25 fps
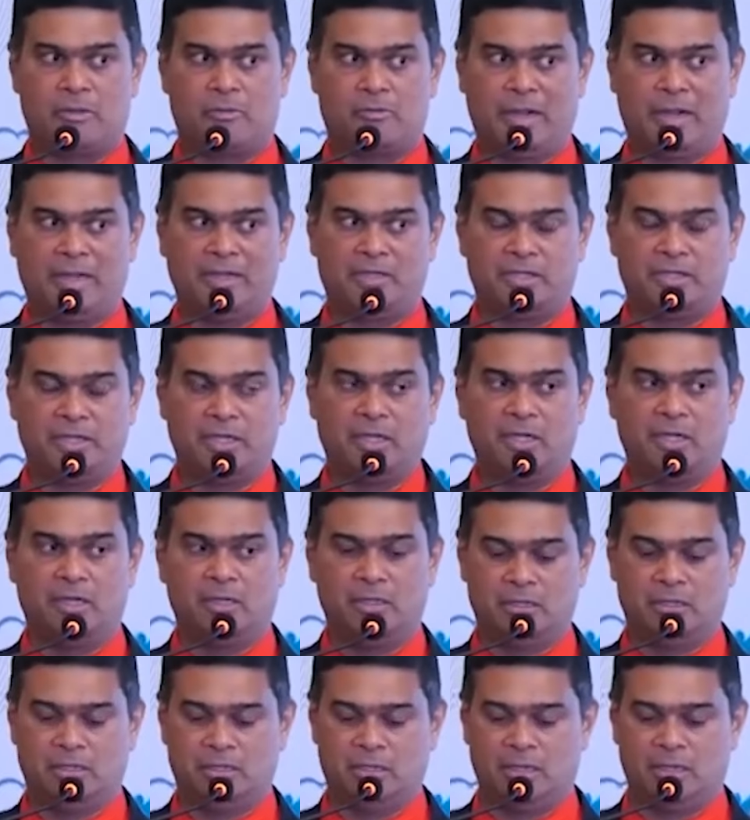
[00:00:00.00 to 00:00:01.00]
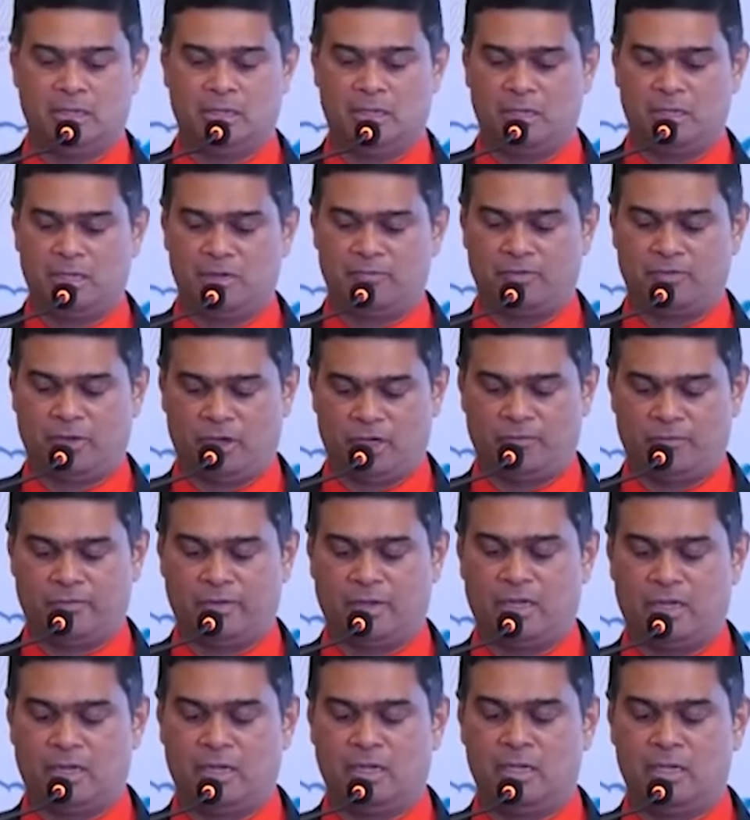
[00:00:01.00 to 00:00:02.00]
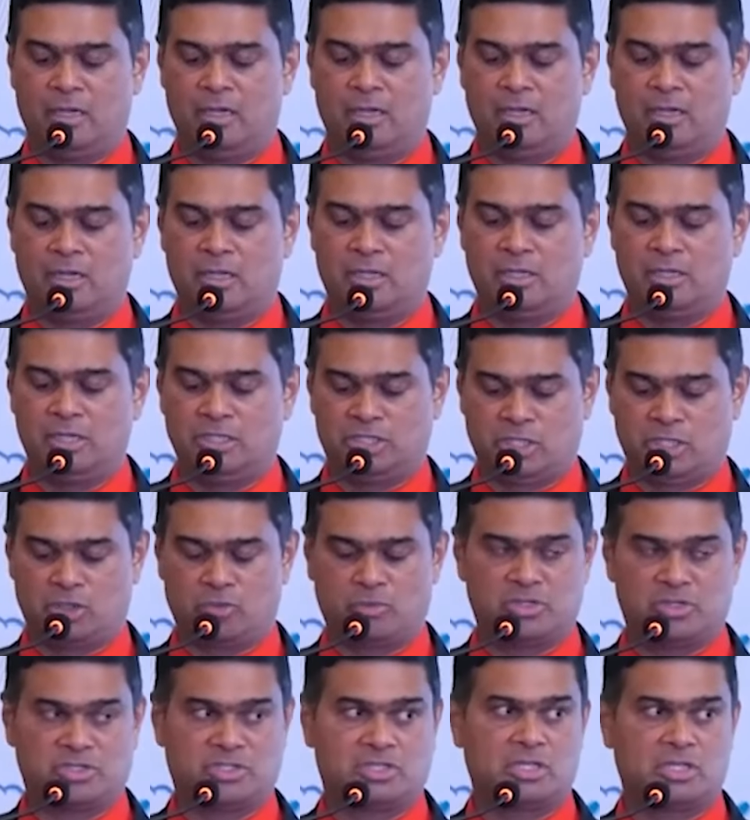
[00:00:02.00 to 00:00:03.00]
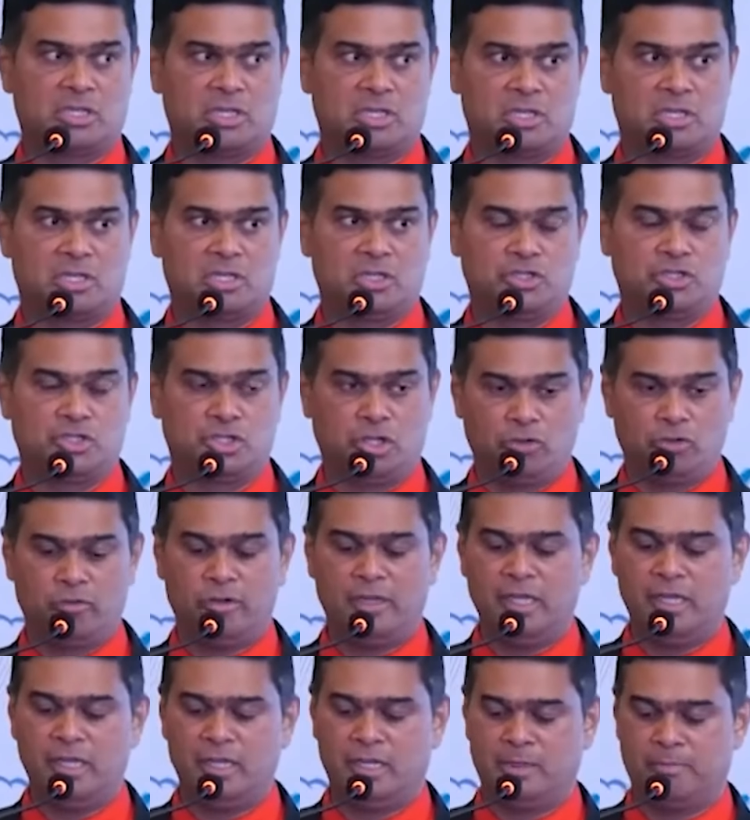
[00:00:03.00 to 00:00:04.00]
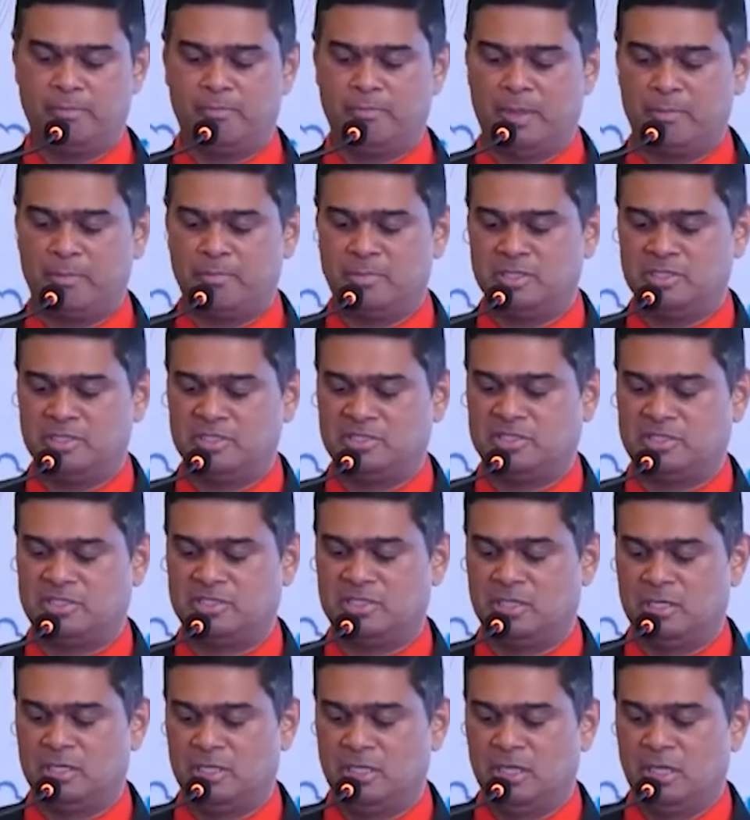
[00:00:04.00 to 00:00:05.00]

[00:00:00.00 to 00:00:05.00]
right here in front of our distinguished jury members.